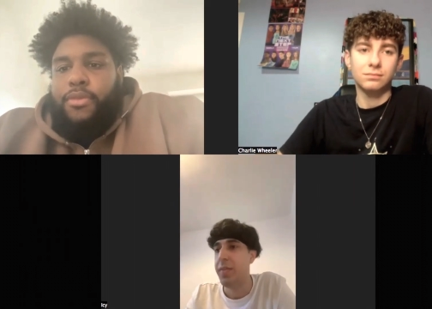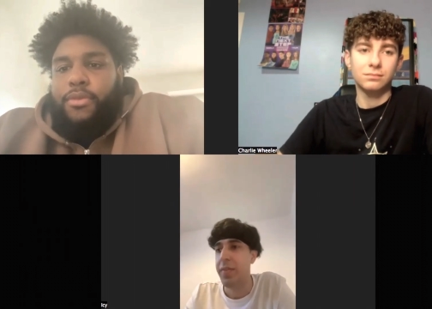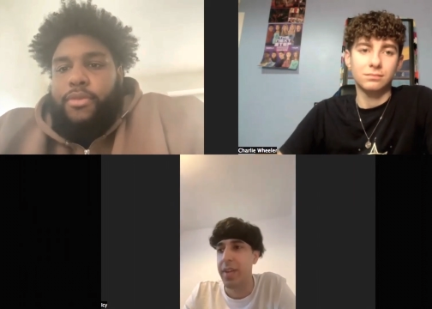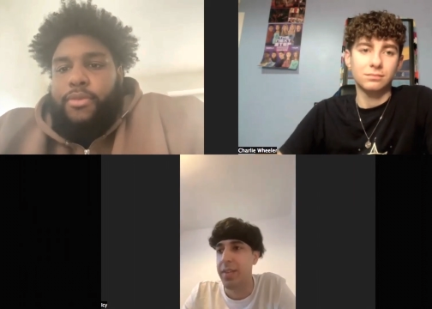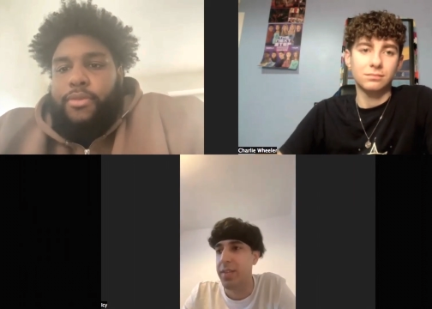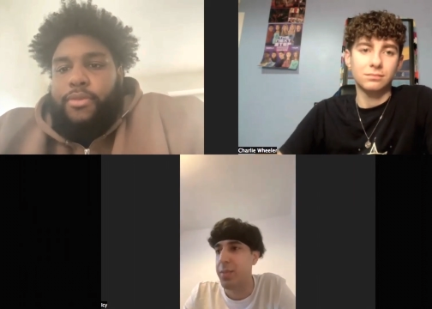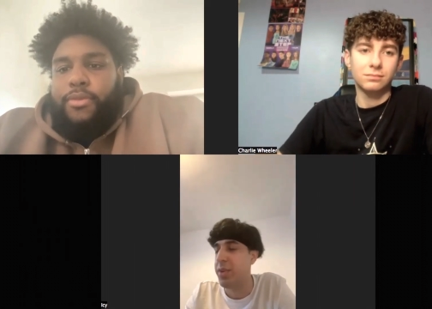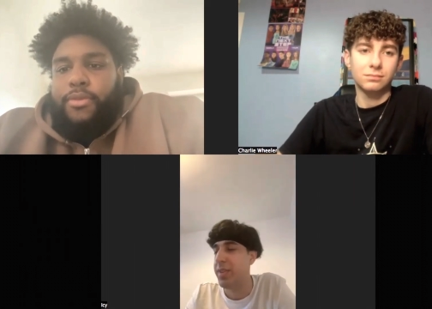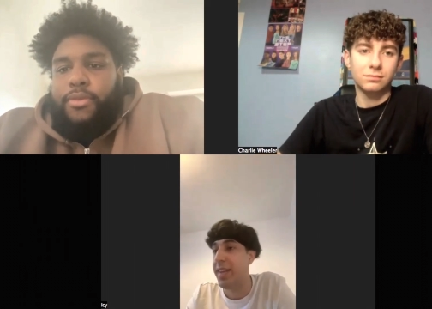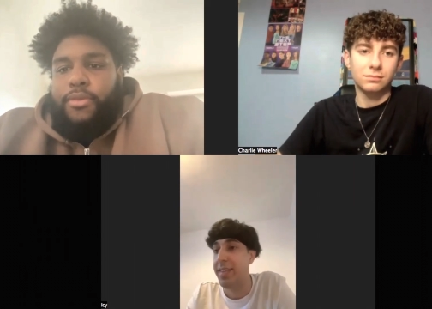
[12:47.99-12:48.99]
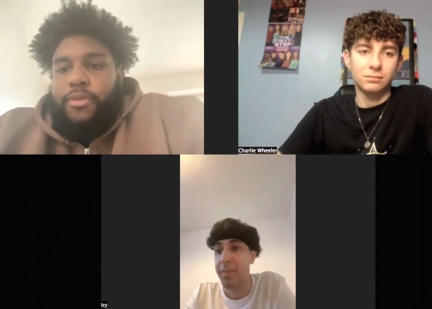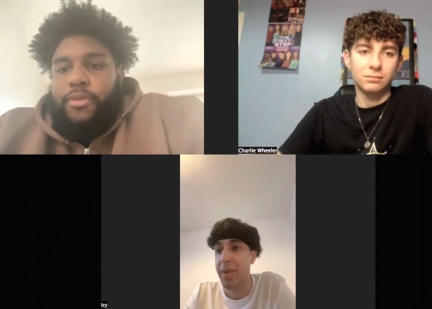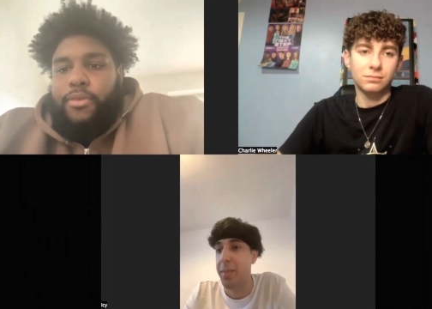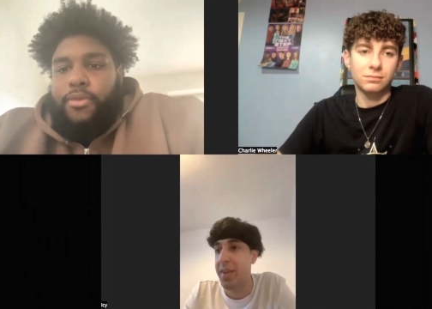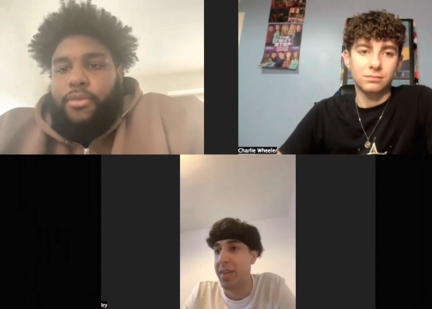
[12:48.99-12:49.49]
Speaker 1: events, presenting
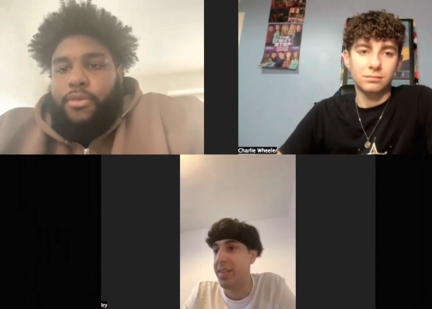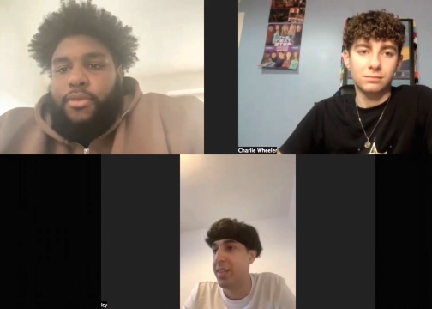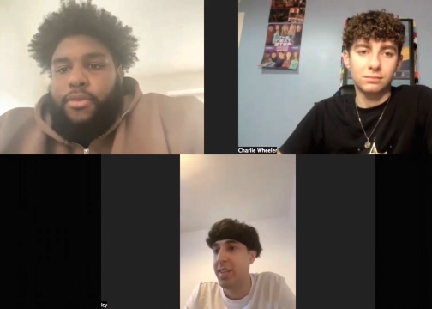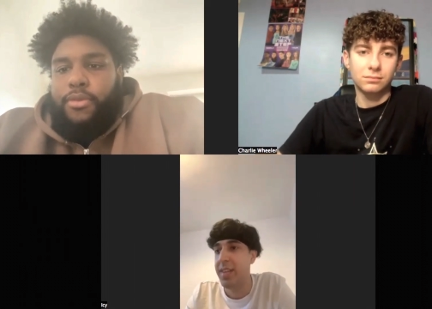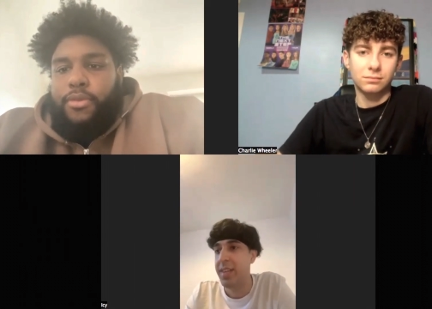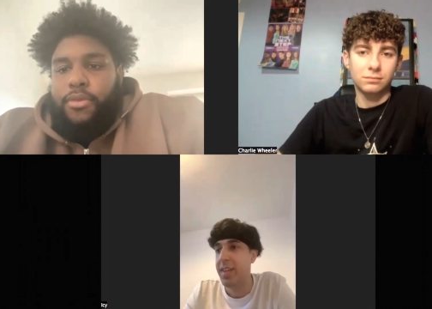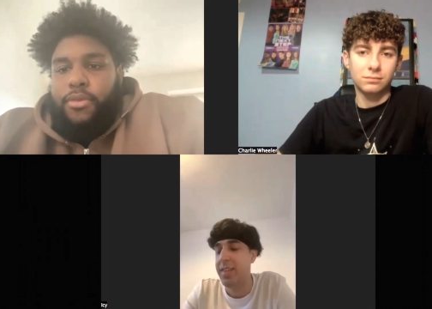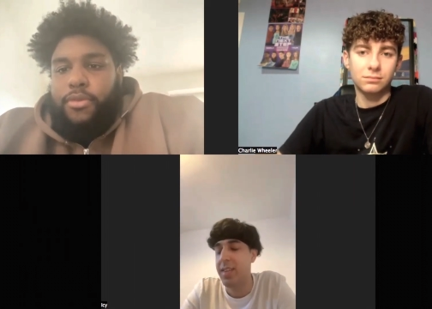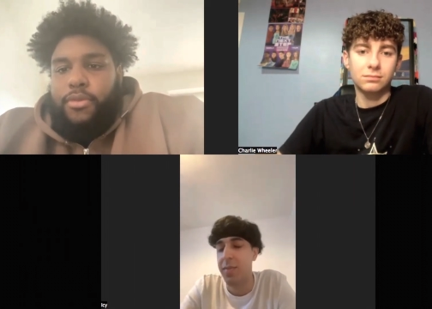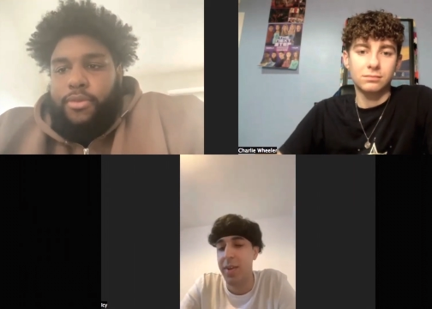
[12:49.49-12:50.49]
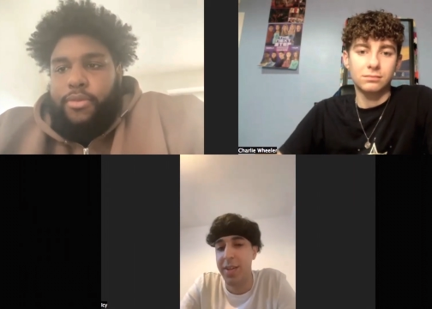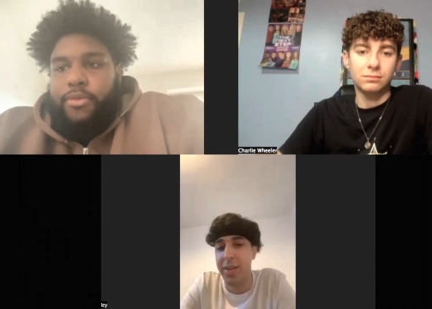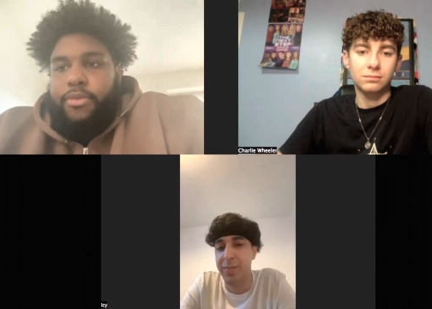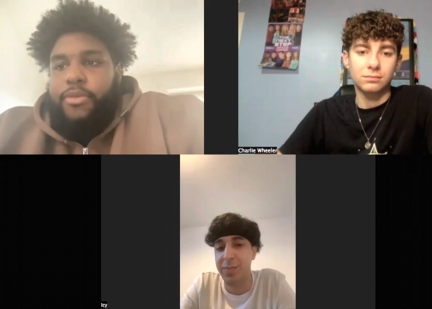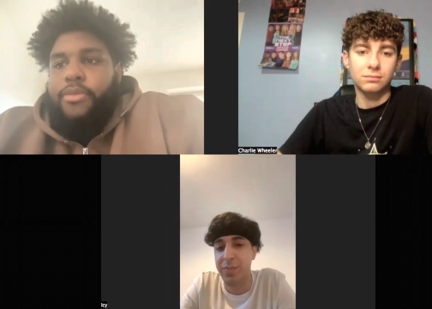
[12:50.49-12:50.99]
maybe, yeah, stuff like
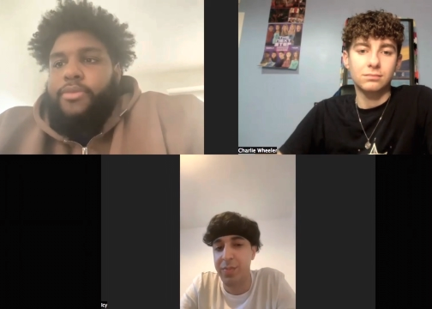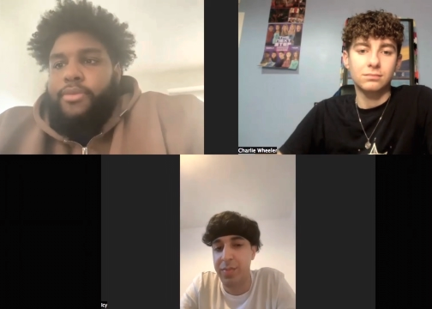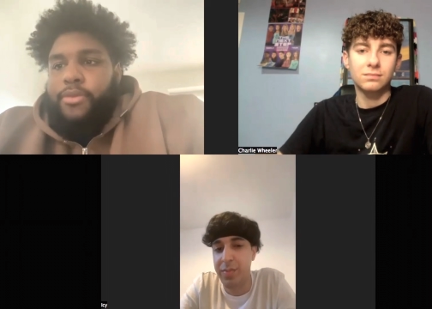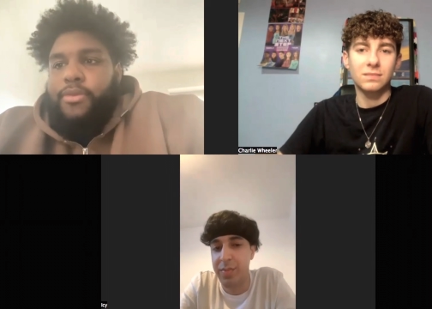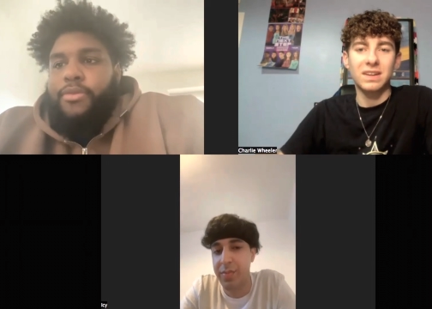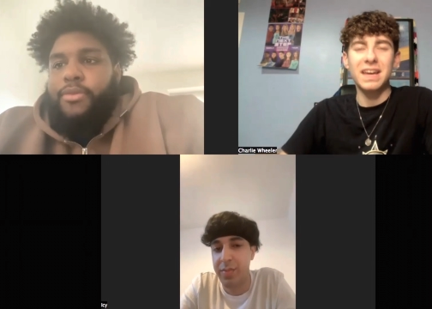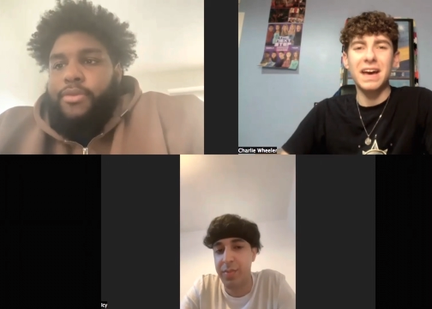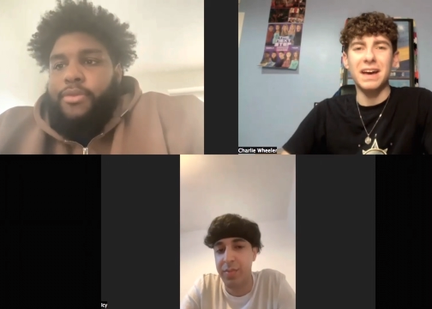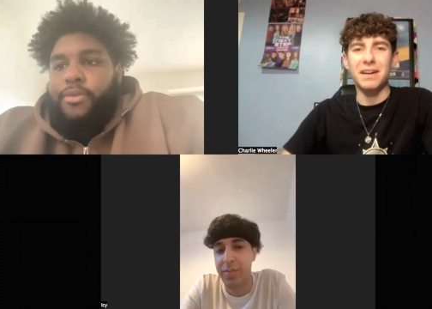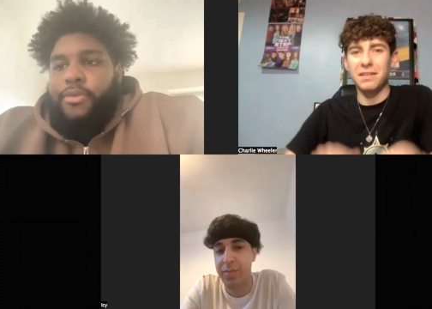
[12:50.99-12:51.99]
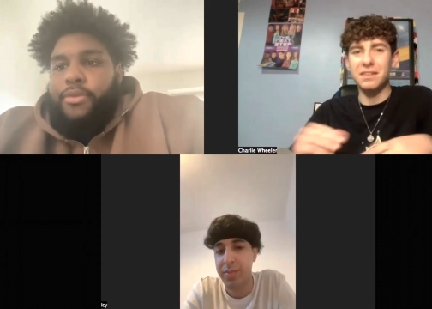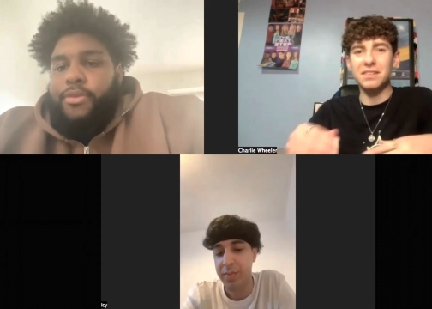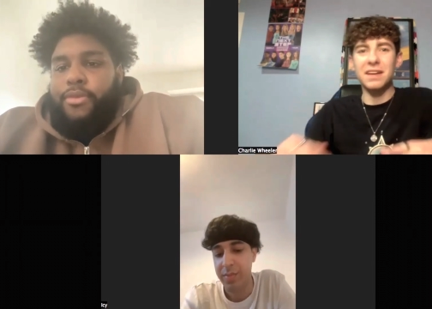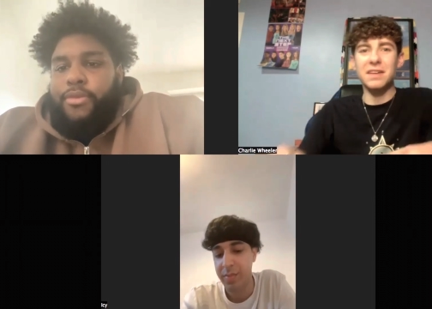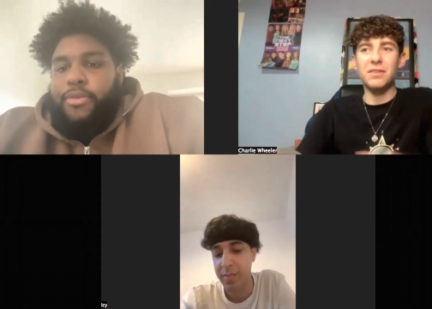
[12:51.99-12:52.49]
that.
Speaker 2: Yeah, it's good
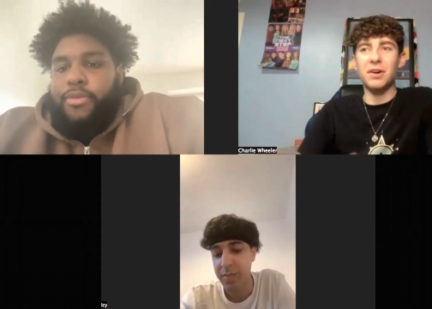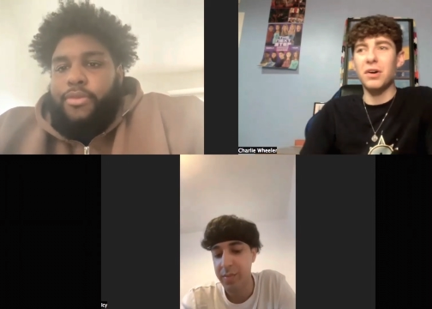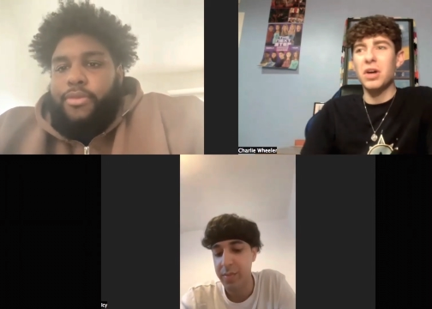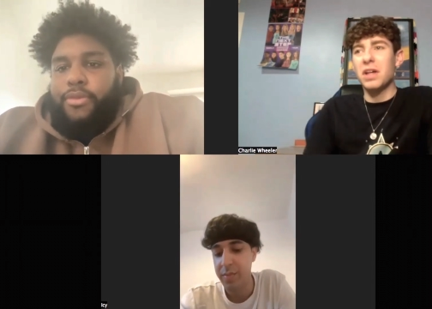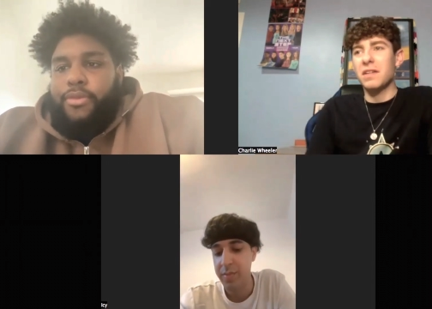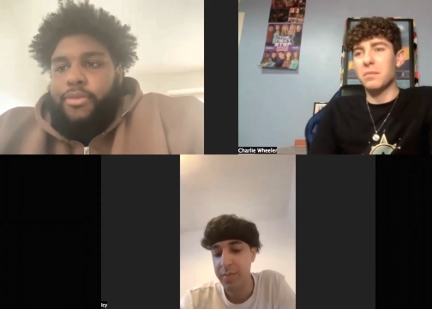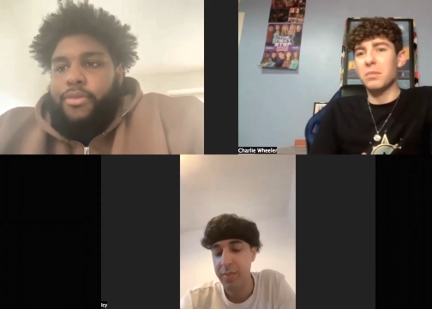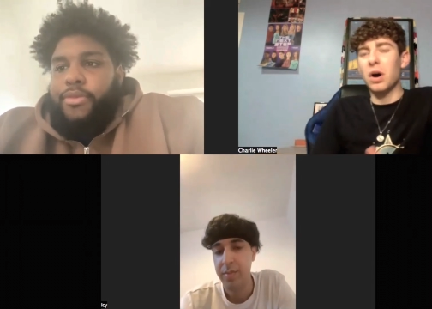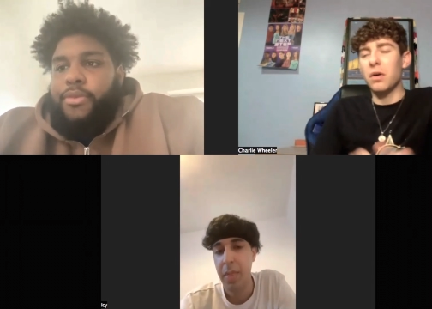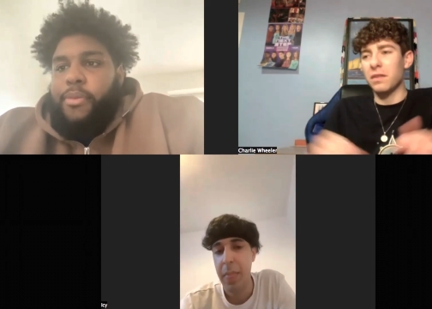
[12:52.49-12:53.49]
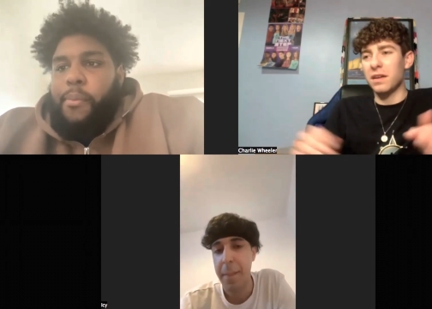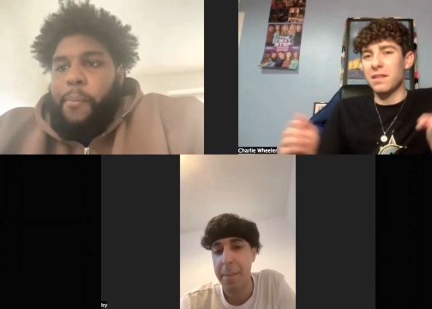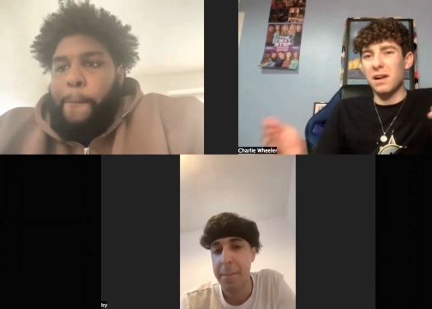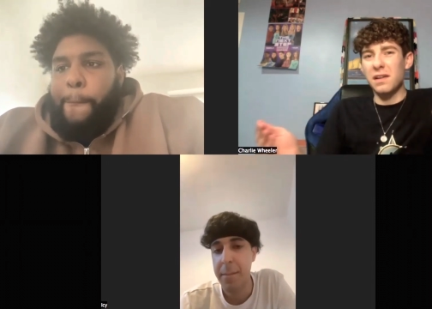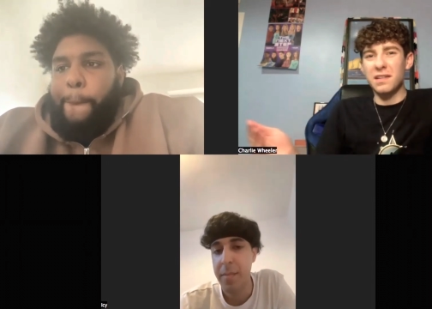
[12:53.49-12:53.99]
that you've got some goals, and
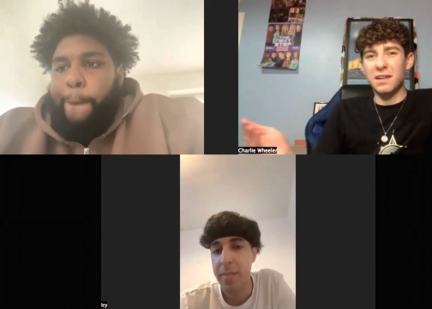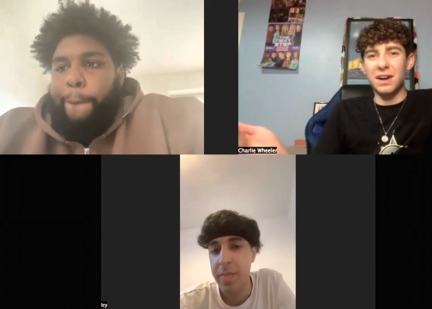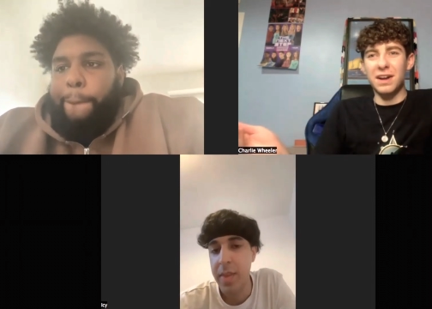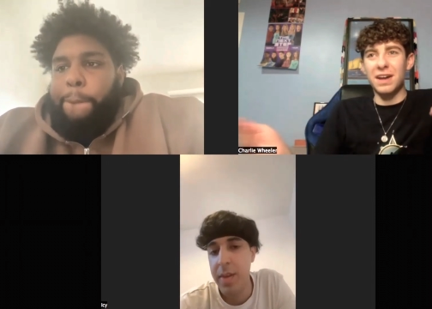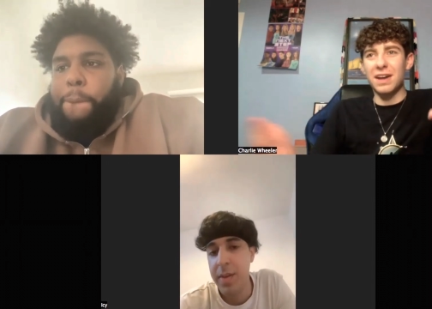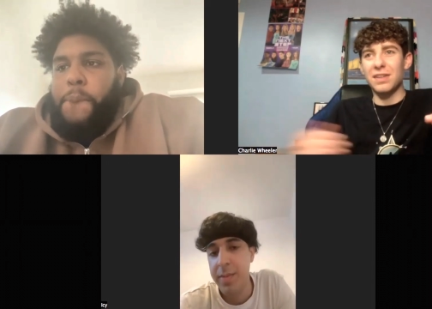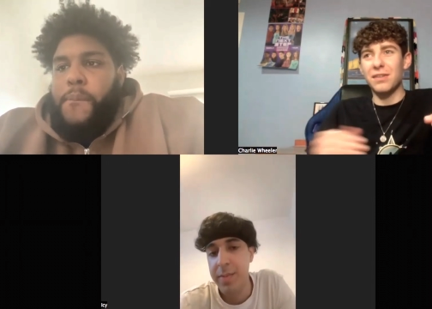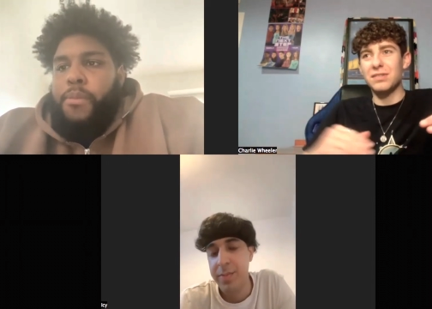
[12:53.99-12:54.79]
it's nice to kind of hear they're in